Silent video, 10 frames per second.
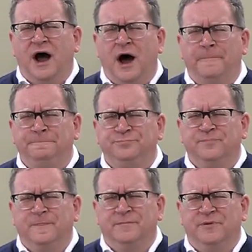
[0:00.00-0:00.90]

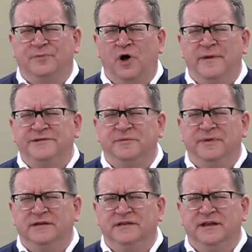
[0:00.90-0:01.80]
But Paul makes a
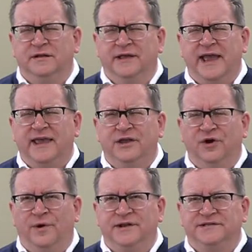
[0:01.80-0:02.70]
big deal. Hey, you know what?